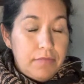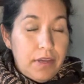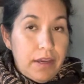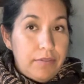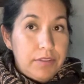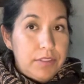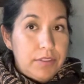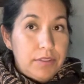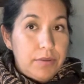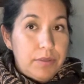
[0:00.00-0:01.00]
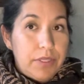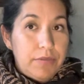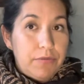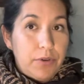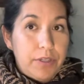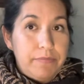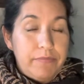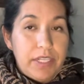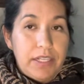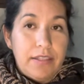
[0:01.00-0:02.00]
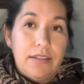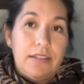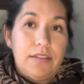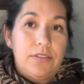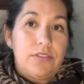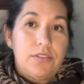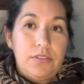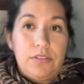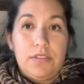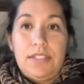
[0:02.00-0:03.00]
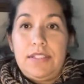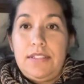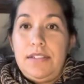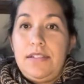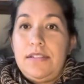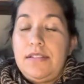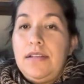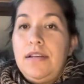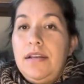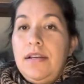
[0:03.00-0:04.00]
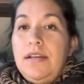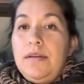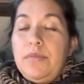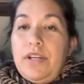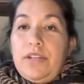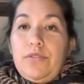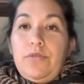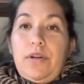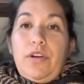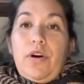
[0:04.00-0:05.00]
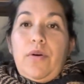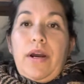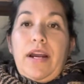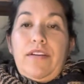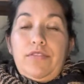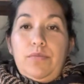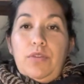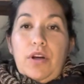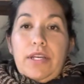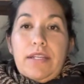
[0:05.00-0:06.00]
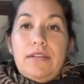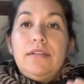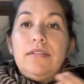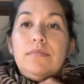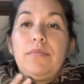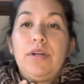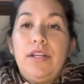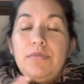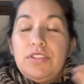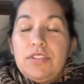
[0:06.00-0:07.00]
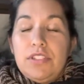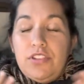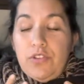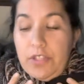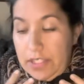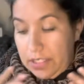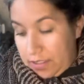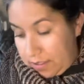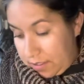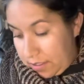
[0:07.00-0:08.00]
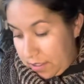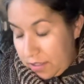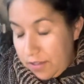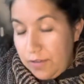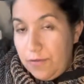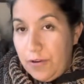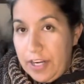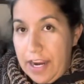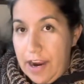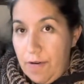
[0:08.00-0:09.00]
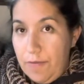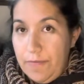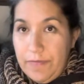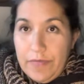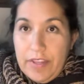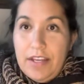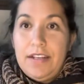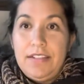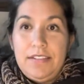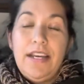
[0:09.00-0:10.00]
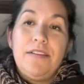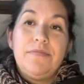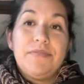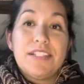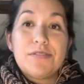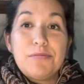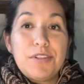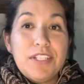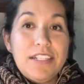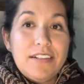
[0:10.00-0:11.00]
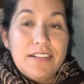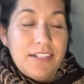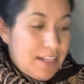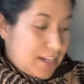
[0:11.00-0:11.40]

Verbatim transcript: I really don't know what I'm waiting for. And I think it looks good just as it is. But I do know I have to block it. But I'm just enjoying it for now. And yeah, that's what I'm working on.